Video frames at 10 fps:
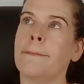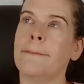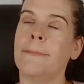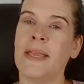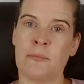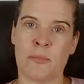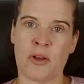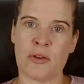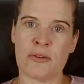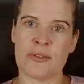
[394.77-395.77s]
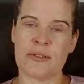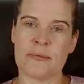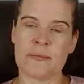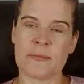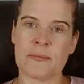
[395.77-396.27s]
meatballs,
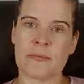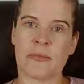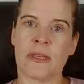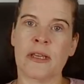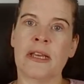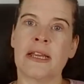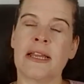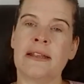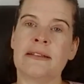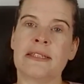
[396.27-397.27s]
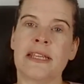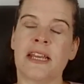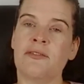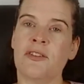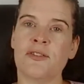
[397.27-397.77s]

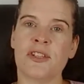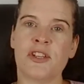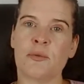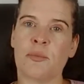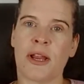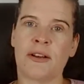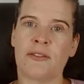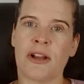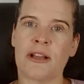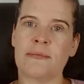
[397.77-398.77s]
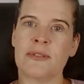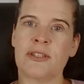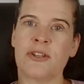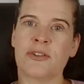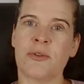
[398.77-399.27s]
instead of using your breadcrumbs,
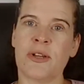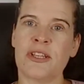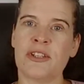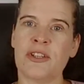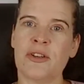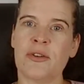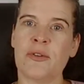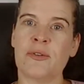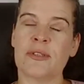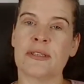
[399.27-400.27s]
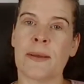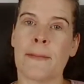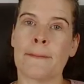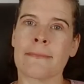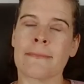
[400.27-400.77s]
you're going to use
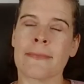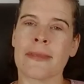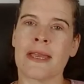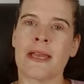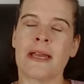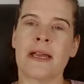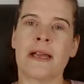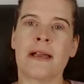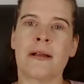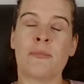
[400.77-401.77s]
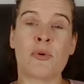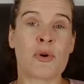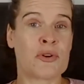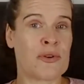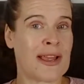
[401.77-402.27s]

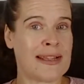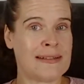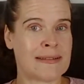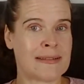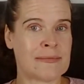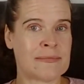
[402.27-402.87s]
pork rinds,